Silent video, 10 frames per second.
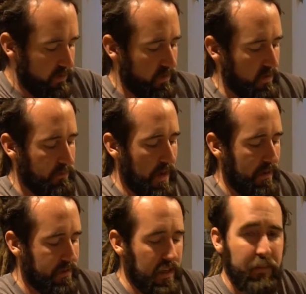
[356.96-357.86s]
doesn't matter
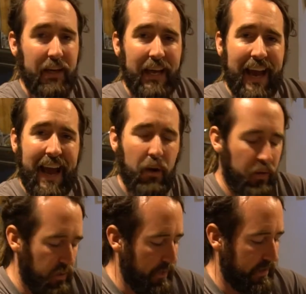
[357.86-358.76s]
seemingly how
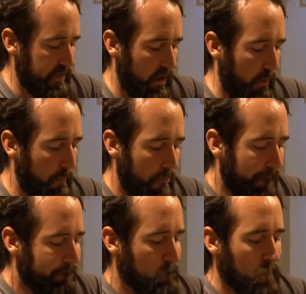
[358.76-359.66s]
you mix it up,
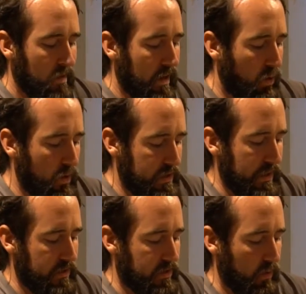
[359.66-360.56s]
it always
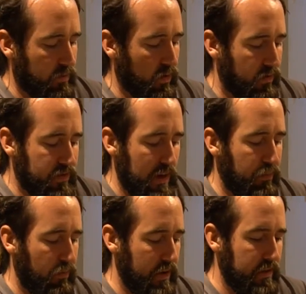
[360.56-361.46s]
ends up sort of
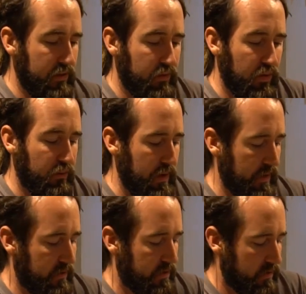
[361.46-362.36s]
separating from the
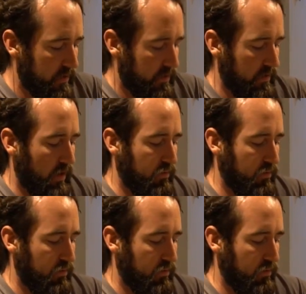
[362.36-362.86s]
mix like